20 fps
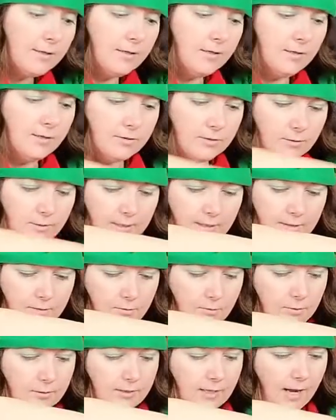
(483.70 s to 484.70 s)
So he's
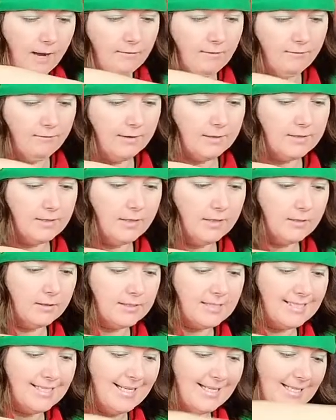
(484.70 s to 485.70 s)
going to have a fancy little
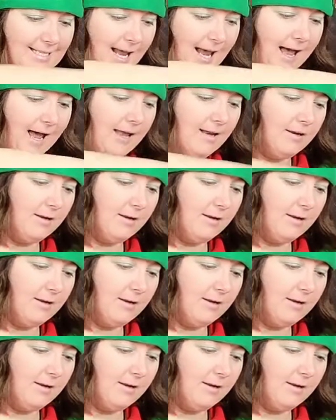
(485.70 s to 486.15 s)
Santa hat.